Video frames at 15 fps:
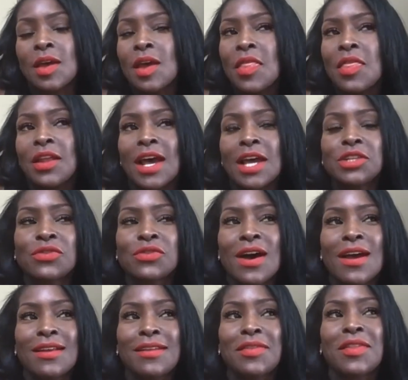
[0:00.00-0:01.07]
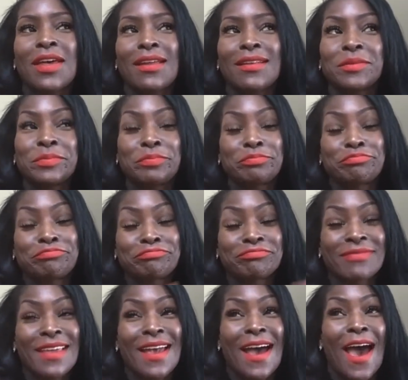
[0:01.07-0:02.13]
and then I tried, and then
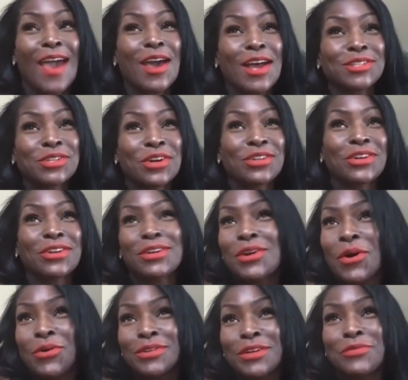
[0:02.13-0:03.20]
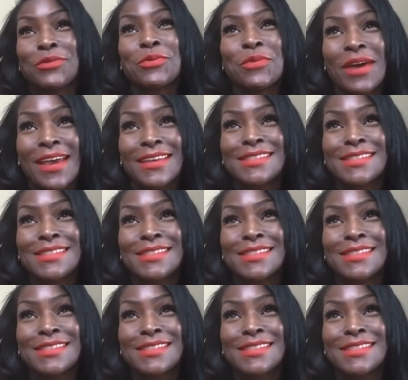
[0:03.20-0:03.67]
I got turned on in a whole different way.